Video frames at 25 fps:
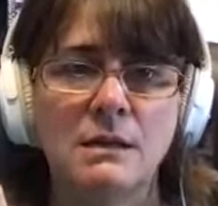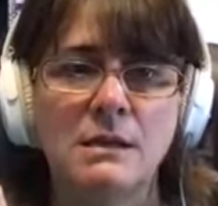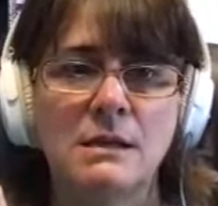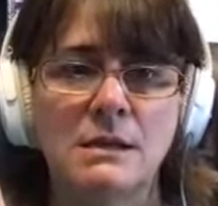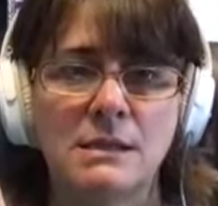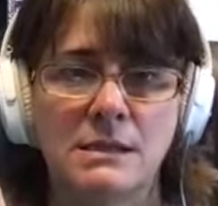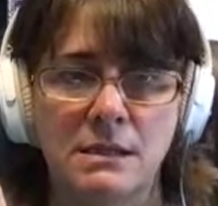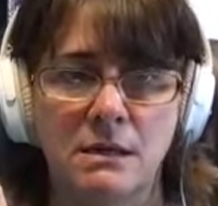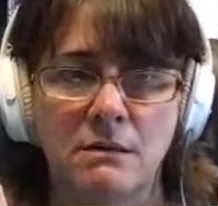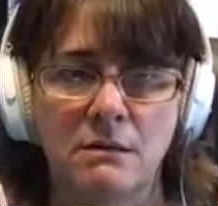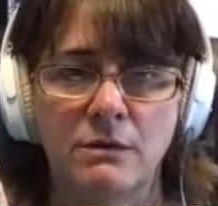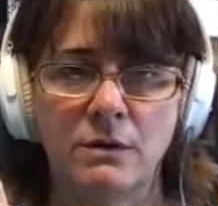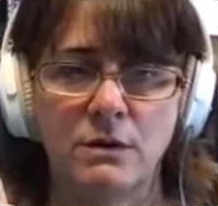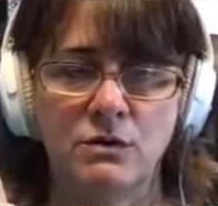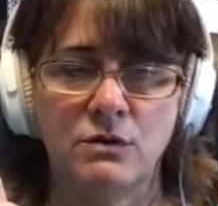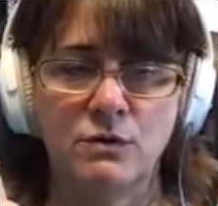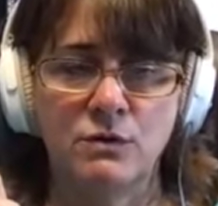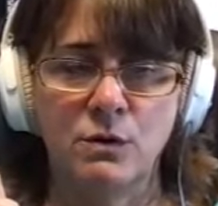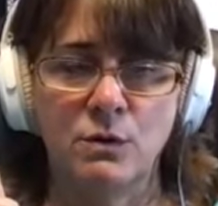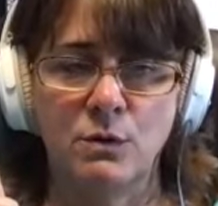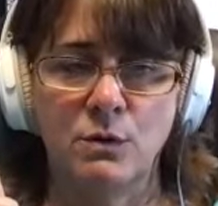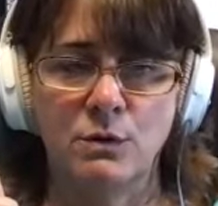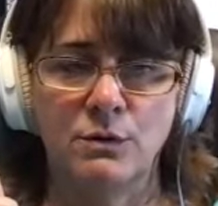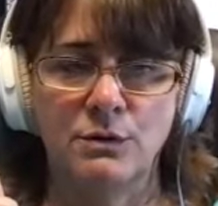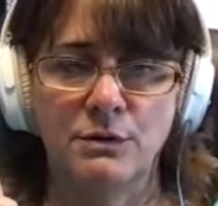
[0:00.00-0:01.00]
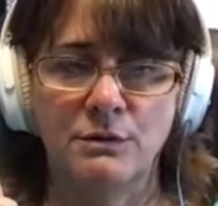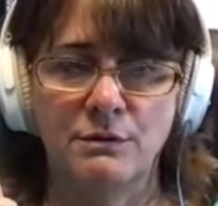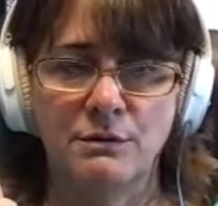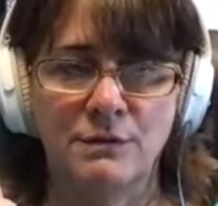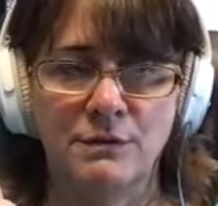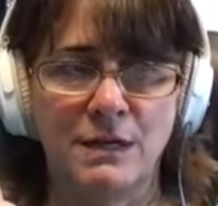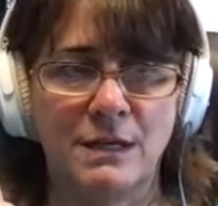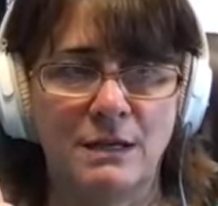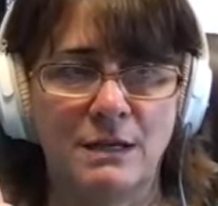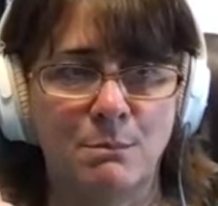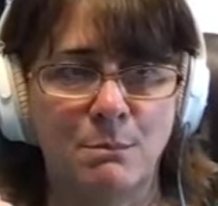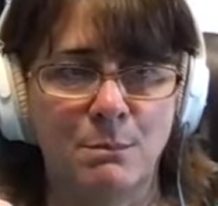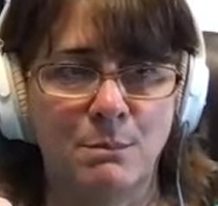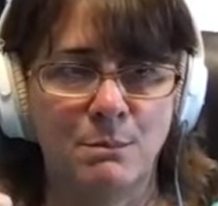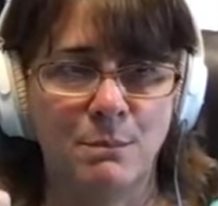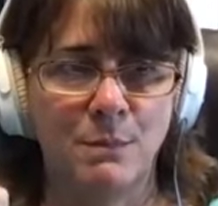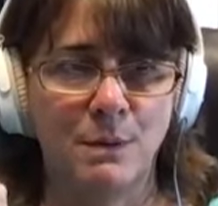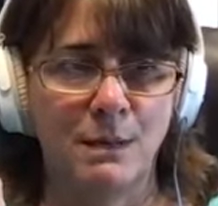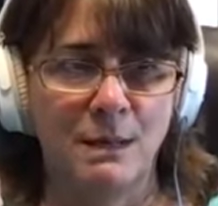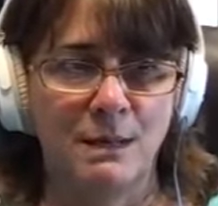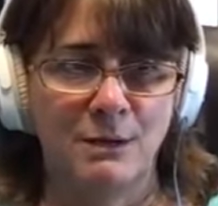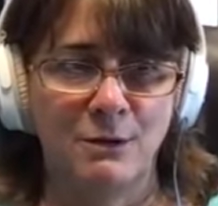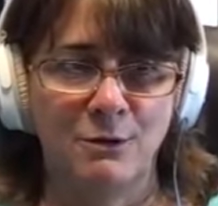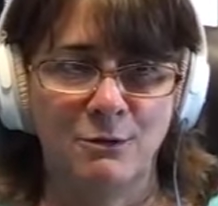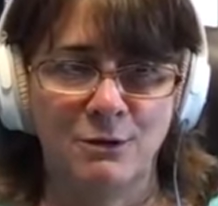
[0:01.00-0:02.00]
self controlled i think
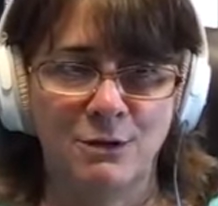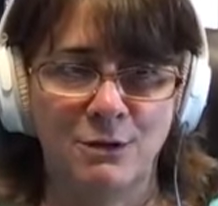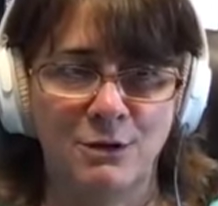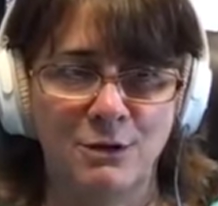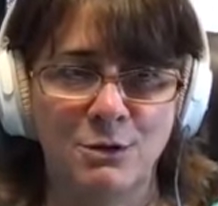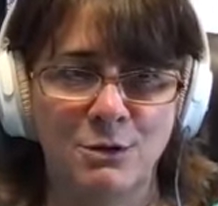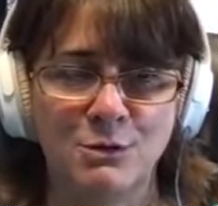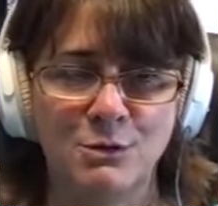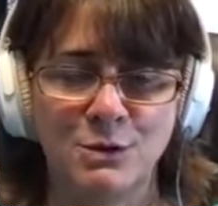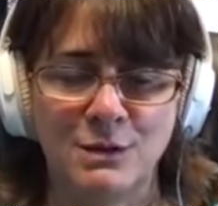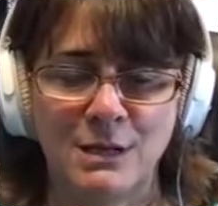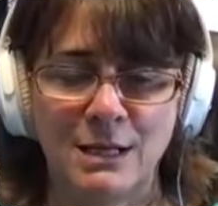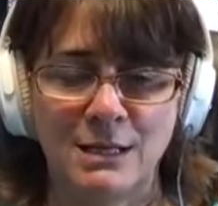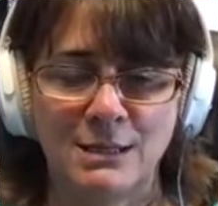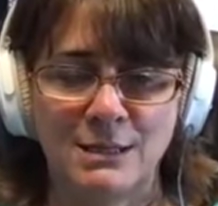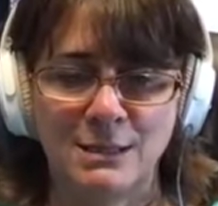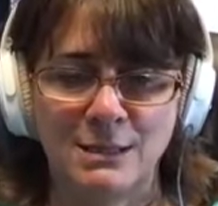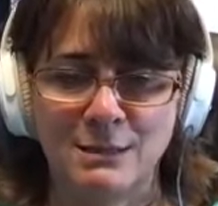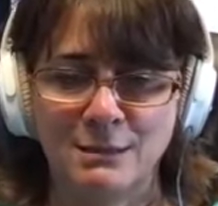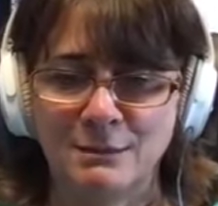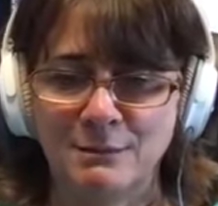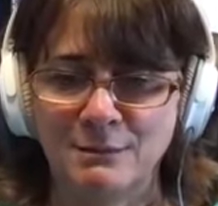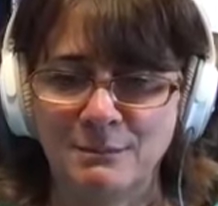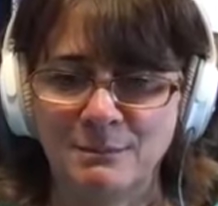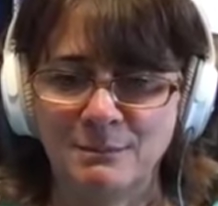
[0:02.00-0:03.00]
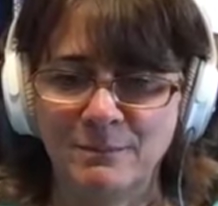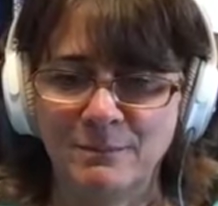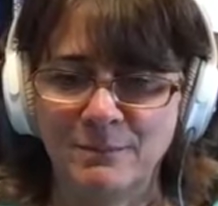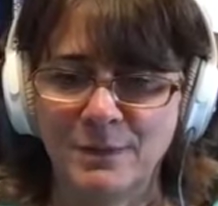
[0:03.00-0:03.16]
i know that those are that's a,